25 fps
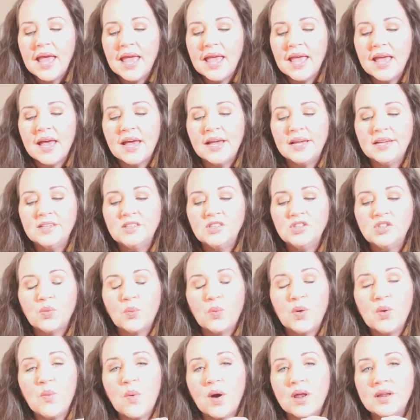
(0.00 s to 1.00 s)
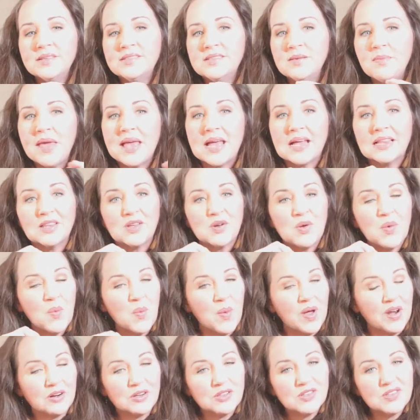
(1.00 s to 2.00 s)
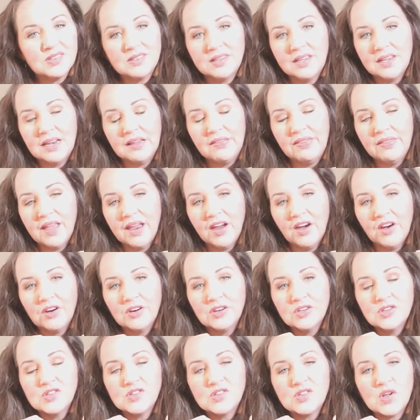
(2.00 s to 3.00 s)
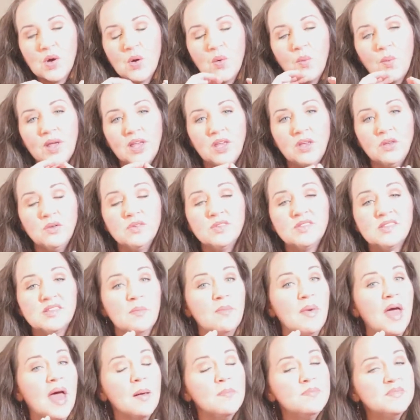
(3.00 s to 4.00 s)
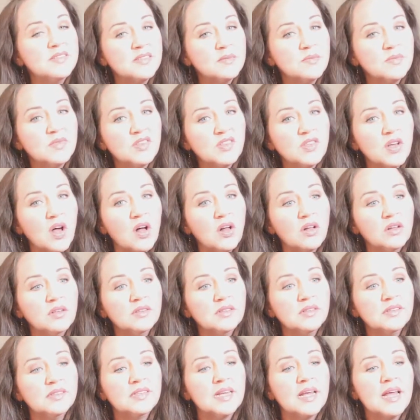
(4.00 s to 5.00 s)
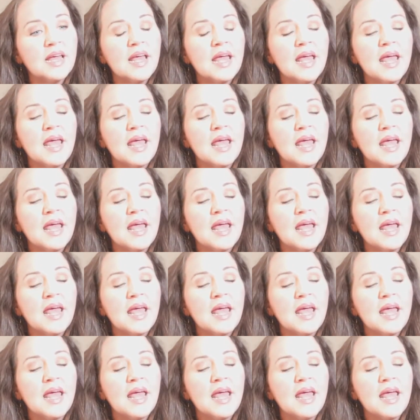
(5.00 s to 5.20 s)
And we wanted to make a little winter scene in there, so we used some Epsom salt